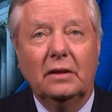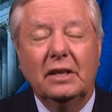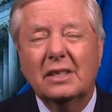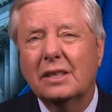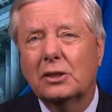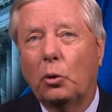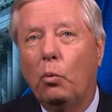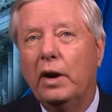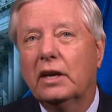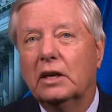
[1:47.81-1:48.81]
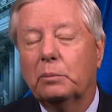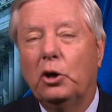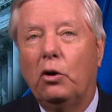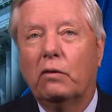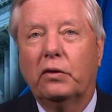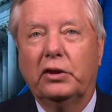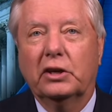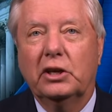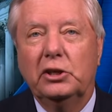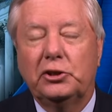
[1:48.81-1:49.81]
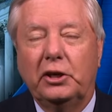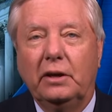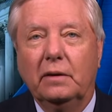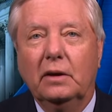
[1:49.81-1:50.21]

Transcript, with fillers: This is a wake up call for the country